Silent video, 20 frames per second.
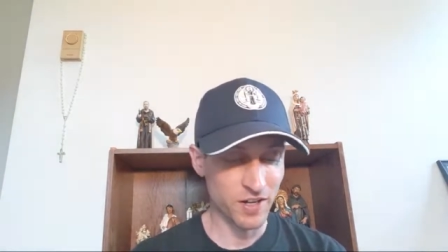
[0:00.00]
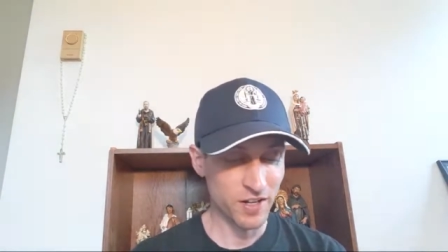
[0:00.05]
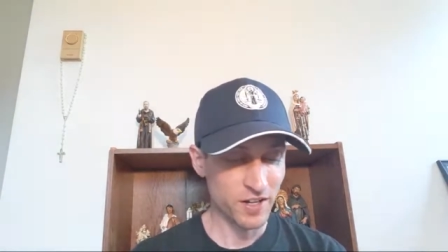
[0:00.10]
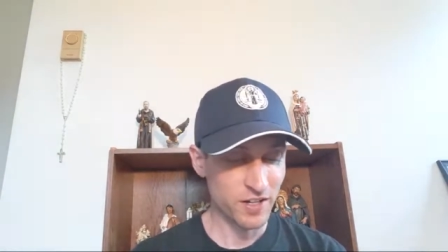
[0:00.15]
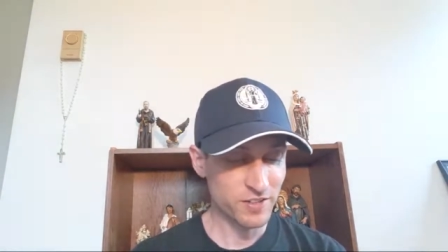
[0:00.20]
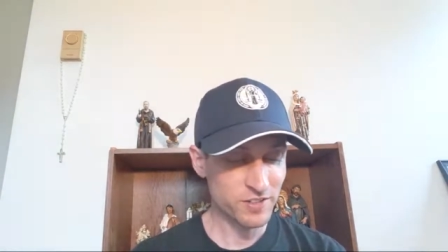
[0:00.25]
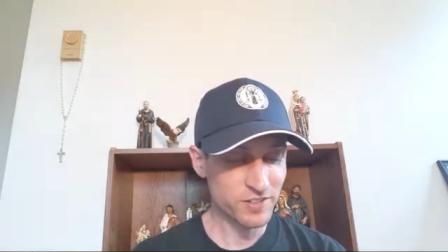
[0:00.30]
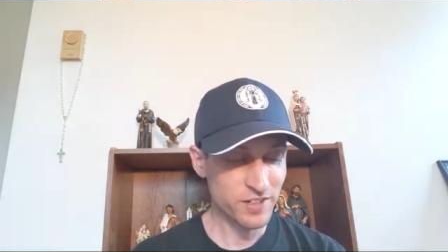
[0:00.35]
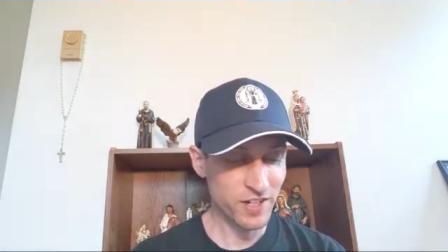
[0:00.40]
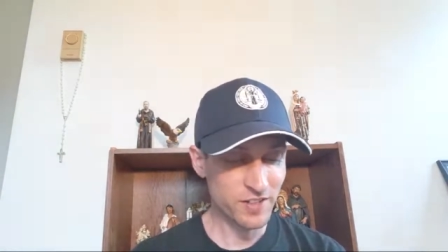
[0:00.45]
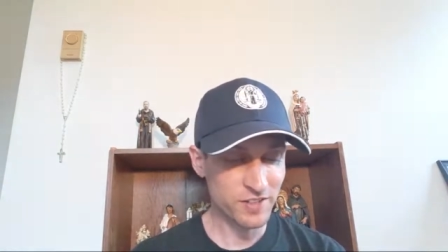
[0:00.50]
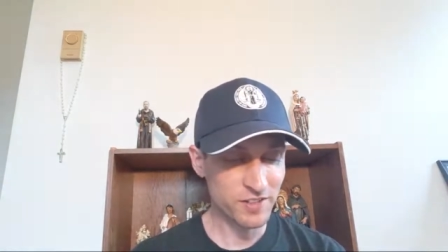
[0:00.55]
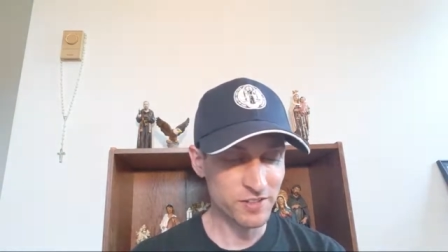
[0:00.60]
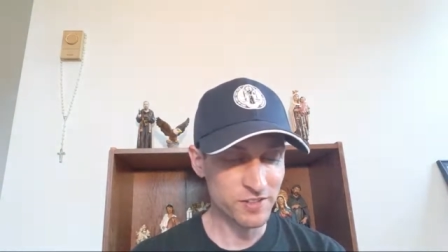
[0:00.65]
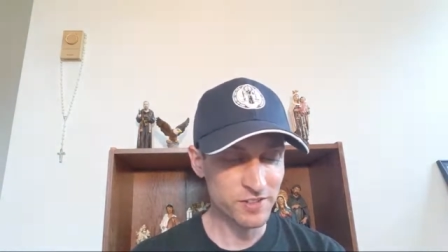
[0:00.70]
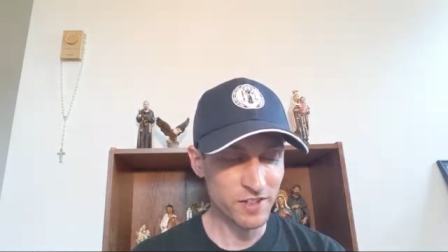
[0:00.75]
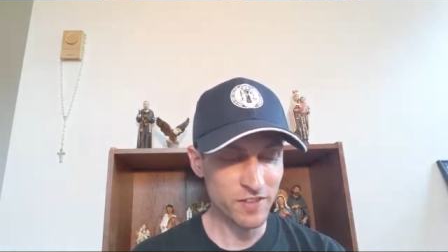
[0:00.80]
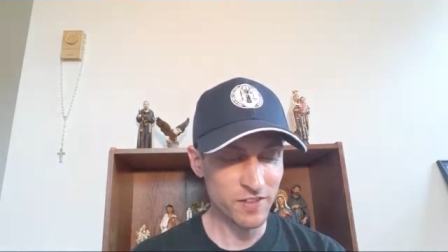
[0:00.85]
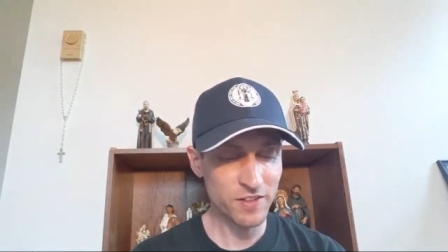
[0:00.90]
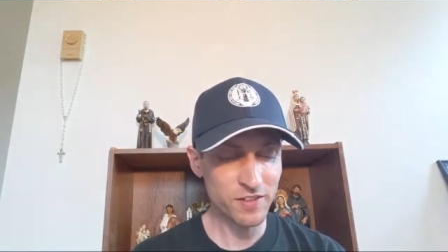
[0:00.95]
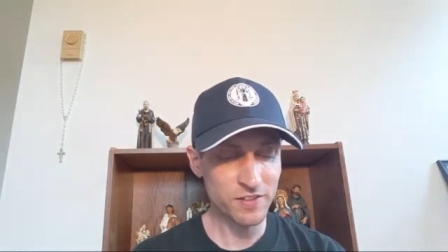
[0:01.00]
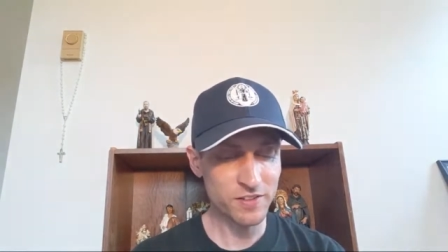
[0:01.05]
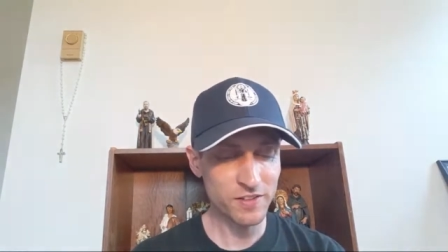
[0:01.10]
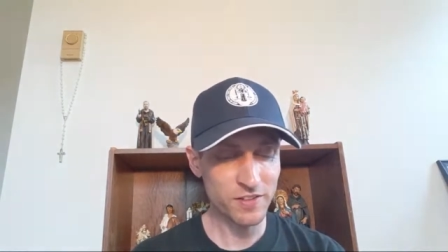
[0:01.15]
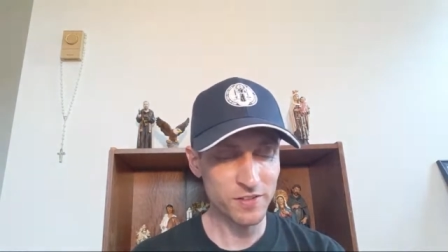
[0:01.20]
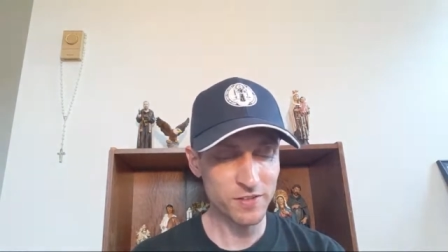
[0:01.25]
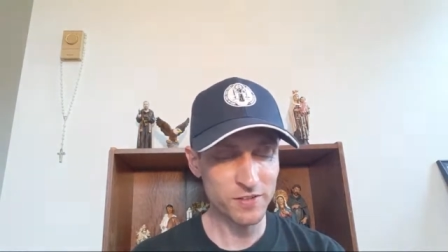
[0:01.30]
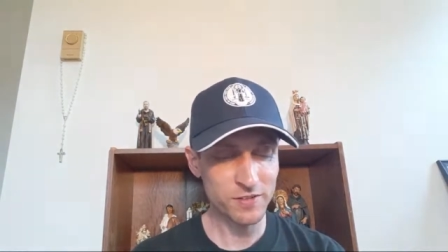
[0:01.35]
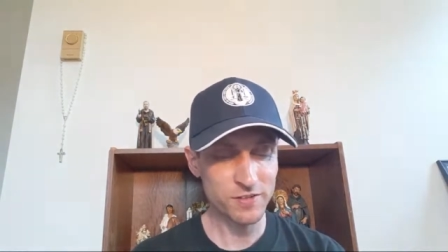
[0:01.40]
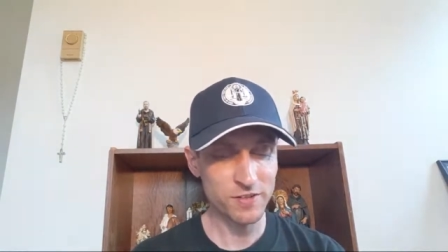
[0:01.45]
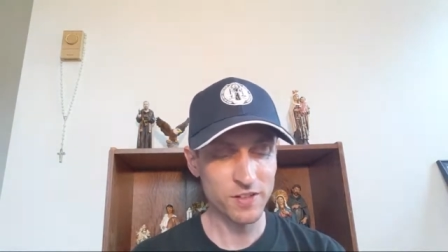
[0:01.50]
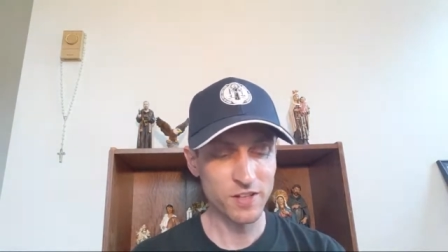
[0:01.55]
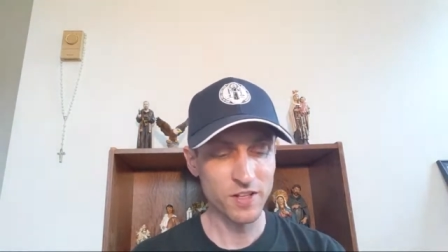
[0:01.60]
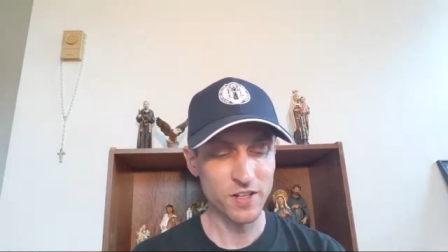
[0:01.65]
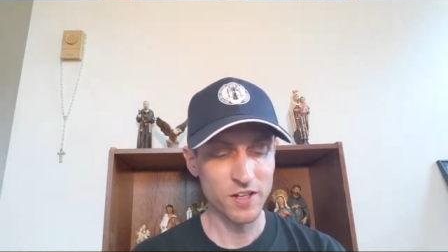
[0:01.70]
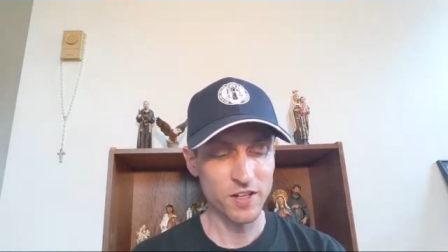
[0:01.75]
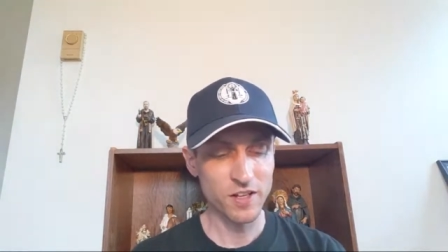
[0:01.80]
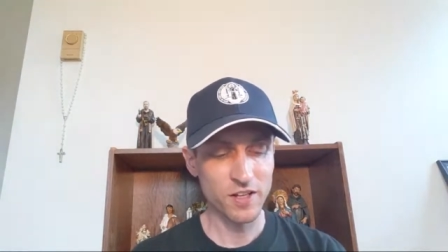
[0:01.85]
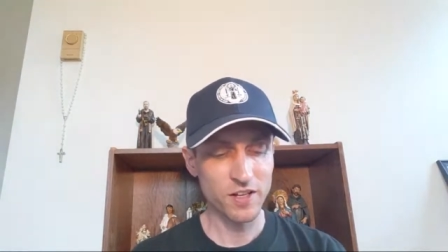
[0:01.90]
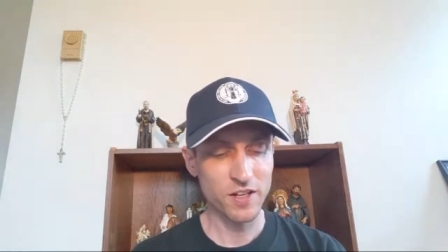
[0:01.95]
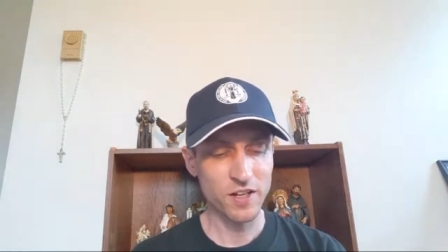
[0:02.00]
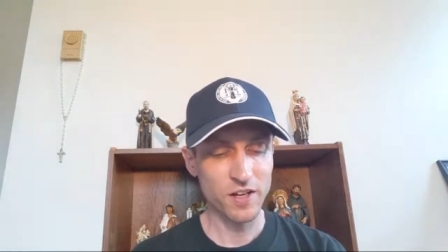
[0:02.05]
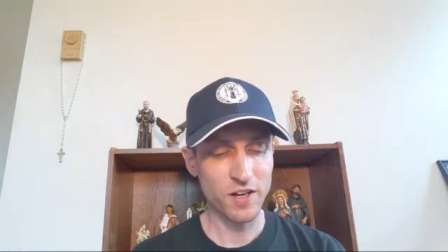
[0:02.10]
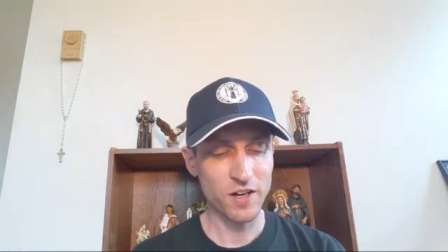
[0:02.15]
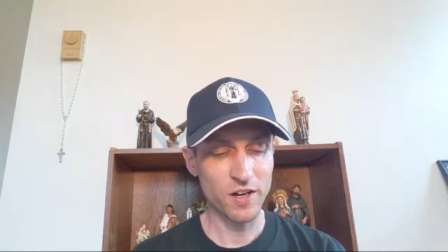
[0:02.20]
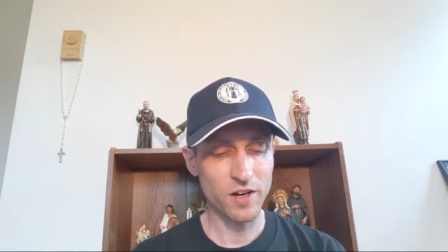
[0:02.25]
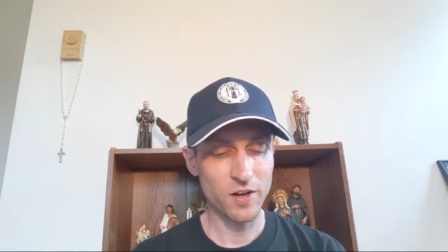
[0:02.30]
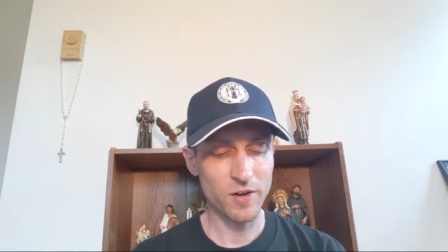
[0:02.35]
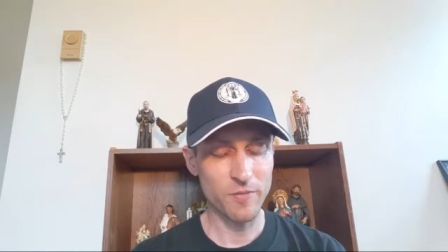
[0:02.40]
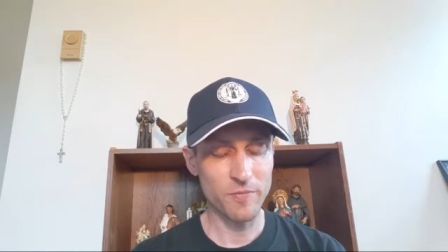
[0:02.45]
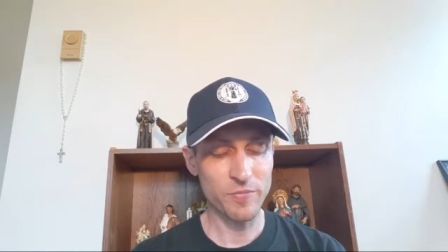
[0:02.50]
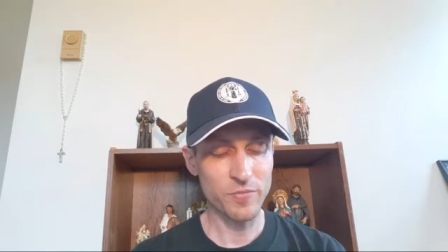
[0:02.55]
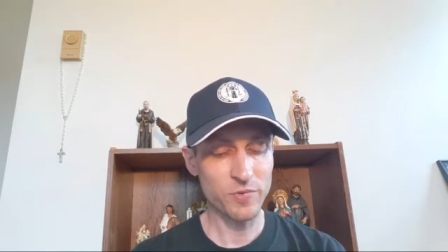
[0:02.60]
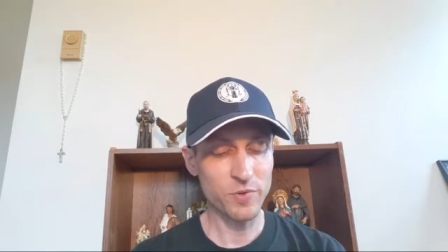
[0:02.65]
He said the synthesis, um,